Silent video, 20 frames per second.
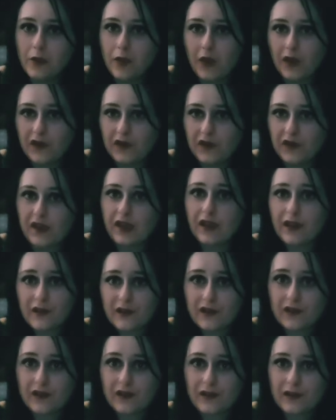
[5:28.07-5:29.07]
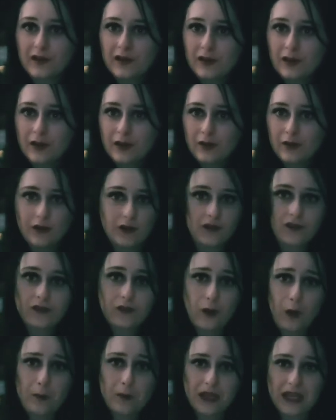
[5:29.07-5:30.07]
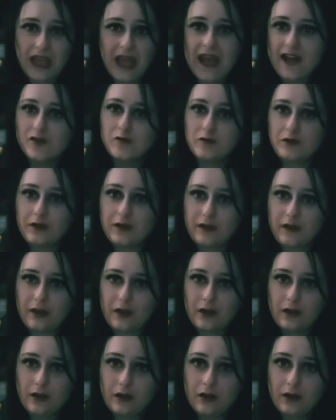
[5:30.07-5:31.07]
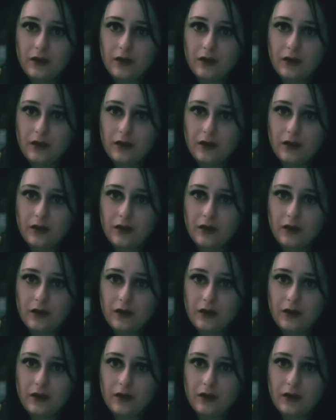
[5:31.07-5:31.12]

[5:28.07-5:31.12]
there's this that is stopping everything.